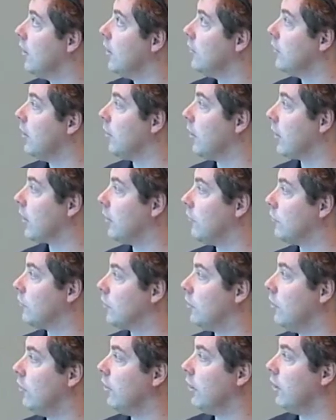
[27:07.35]
Networking
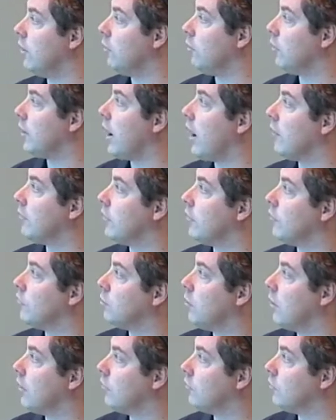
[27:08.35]
security, we covered this
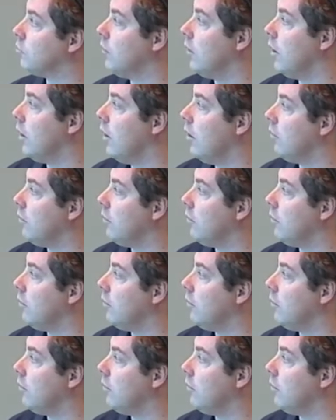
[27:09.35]
one as well.